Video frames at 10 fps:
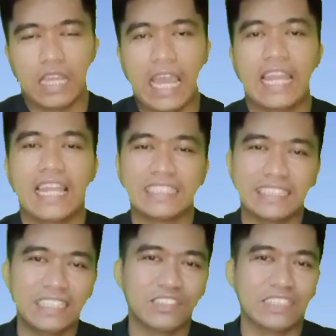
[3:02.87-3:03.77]
And let's
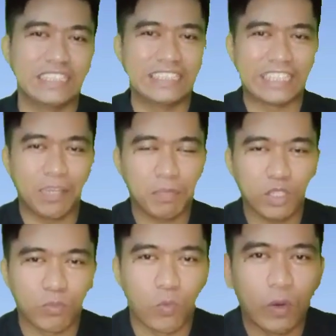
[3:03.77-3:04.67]
get to the example
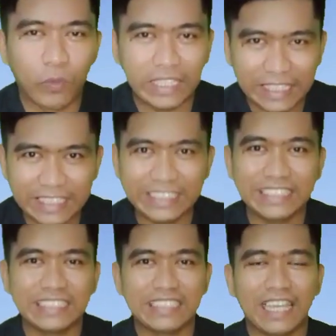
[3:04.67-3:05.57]
of what we need
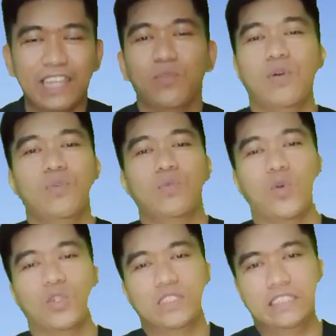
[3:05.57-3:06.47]
and what we
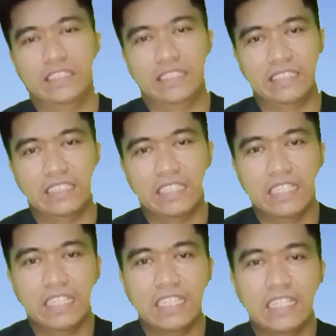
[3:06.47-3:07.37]
want.
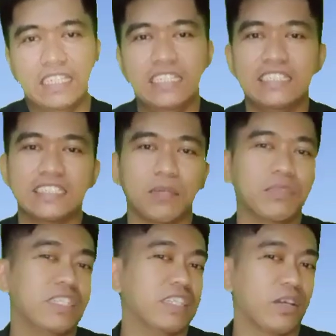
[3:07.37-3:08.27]
Needs is
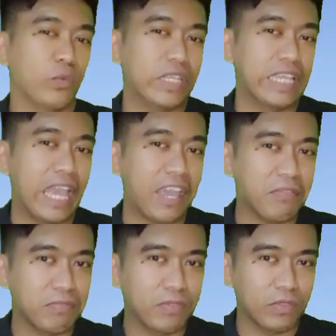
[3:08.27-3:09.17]
something that we
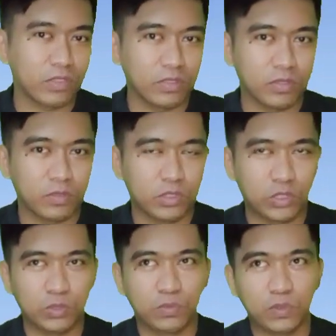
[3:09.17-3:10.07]
have
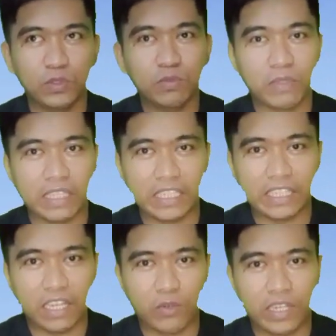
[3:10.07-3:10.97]
to fulfill
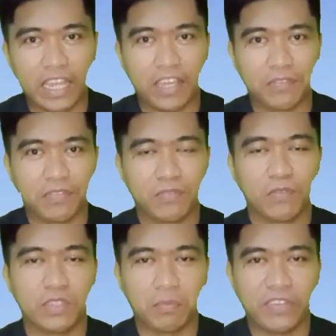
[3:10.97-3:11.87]
in our life
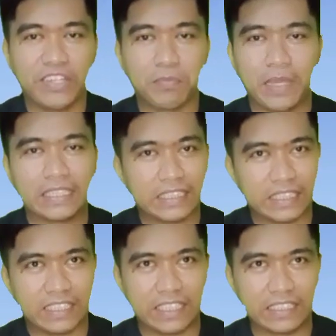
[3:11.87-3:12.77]
for the very basic
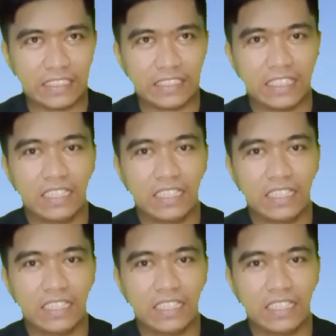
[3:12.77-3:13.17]
things.